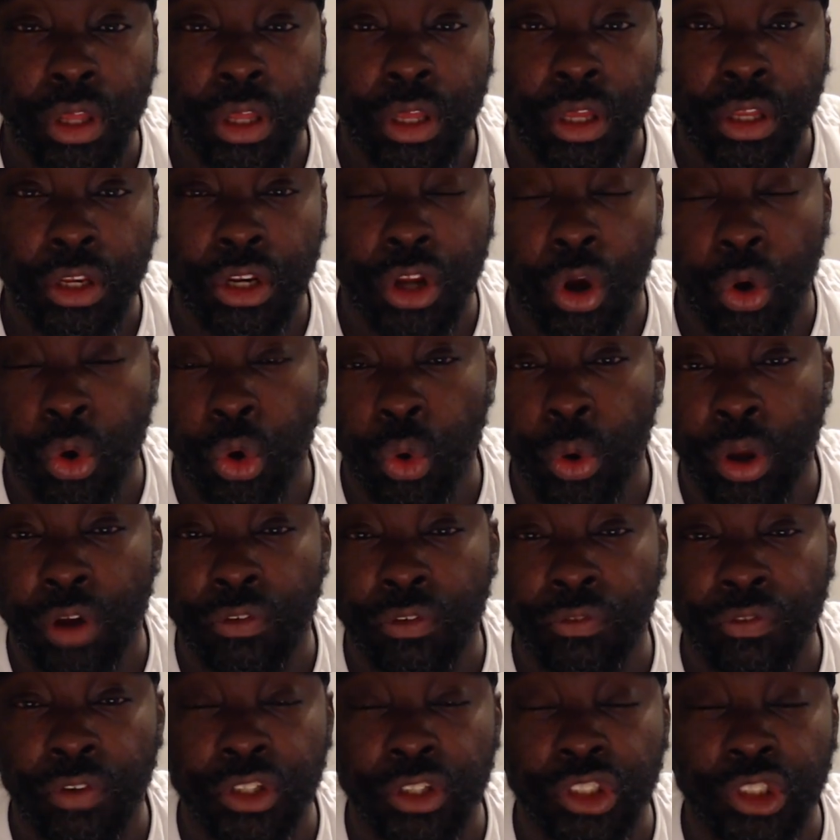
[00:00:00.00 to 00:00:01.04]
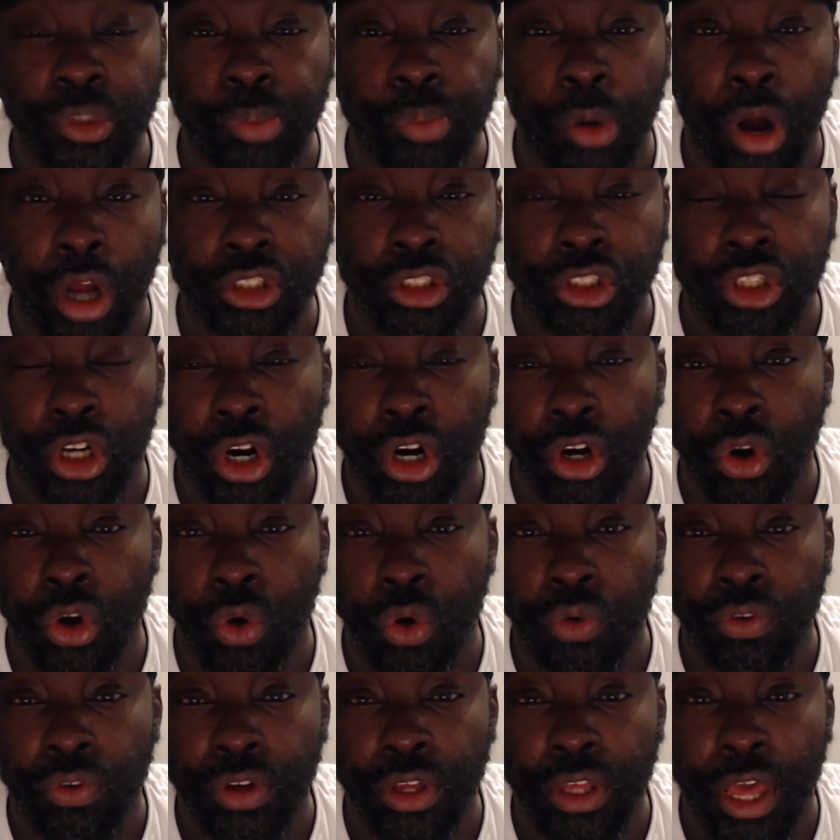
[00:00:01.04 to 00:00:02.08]
you know, quick revenge spot
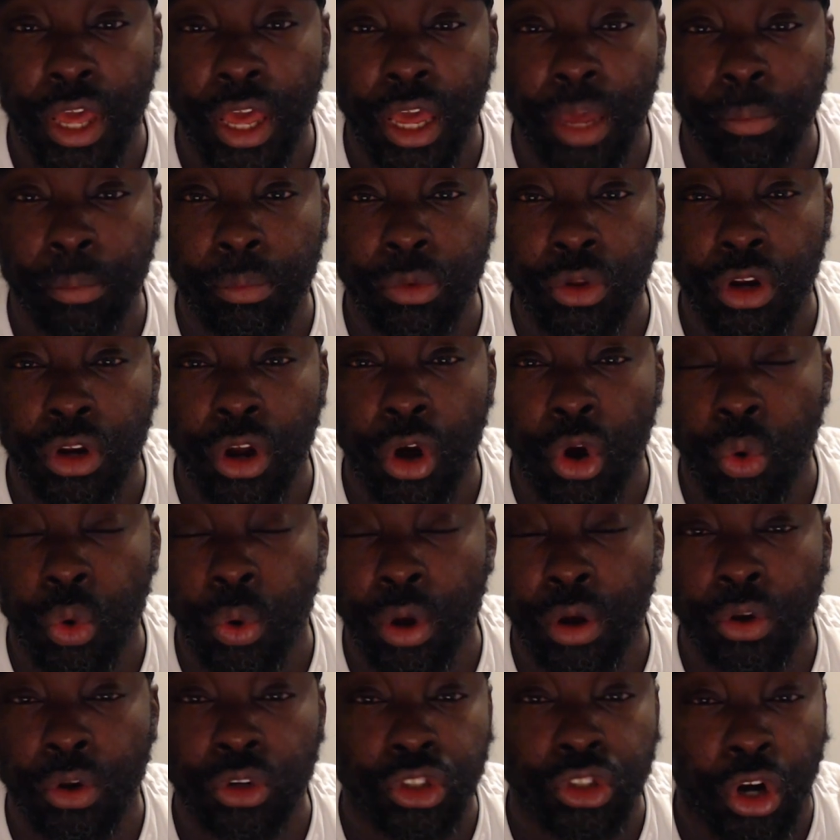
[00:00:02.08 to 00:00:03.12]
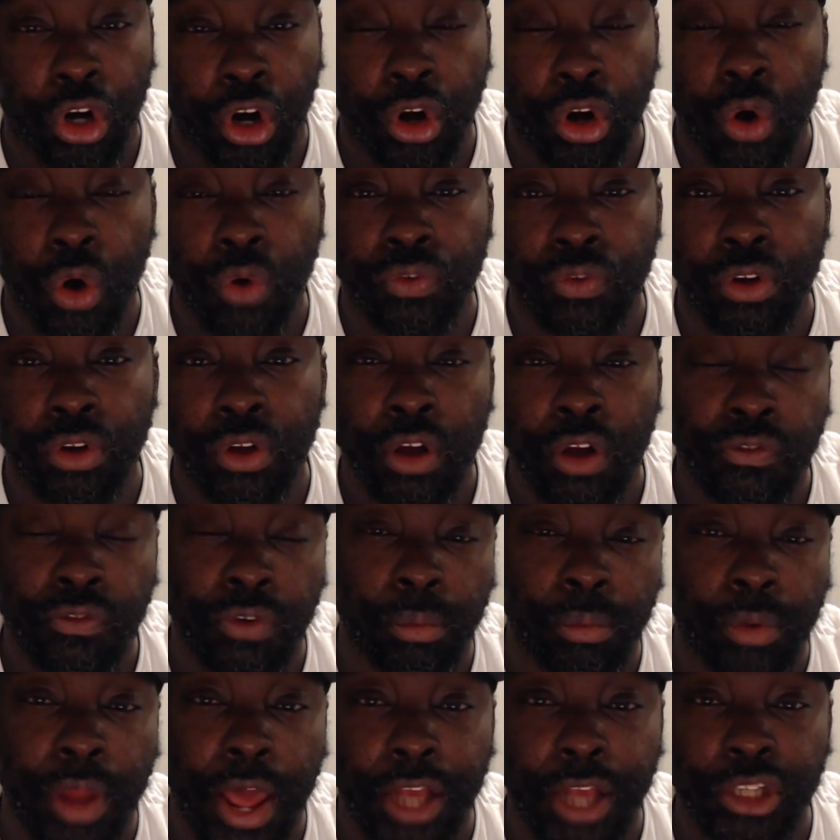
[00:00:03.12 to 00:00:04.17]
turnover game, you know, quick turnover from
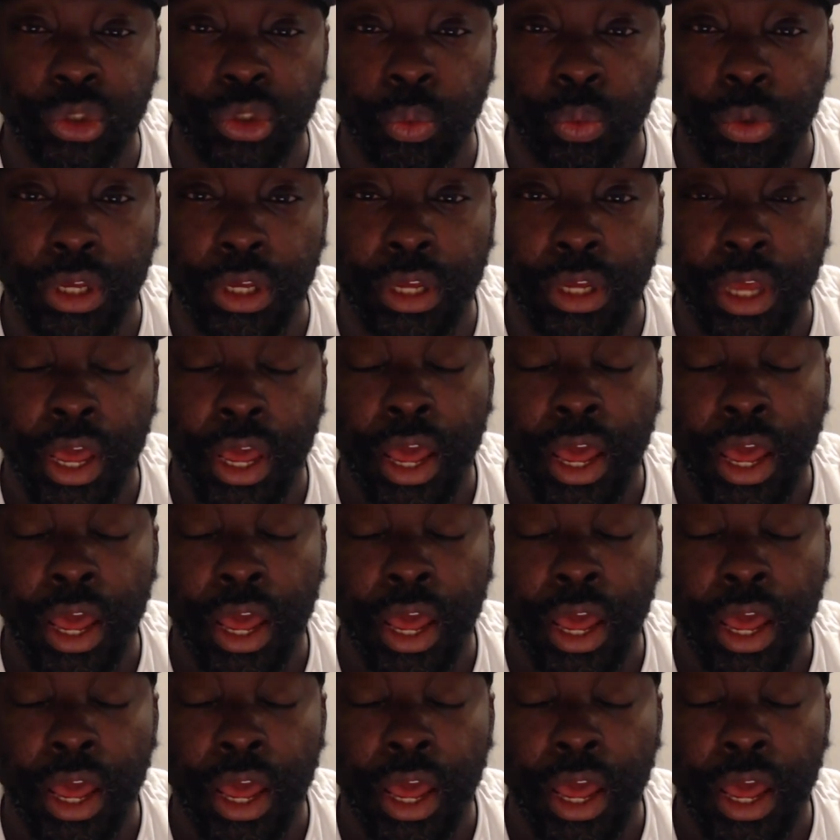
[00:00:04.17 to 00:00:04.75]
last week.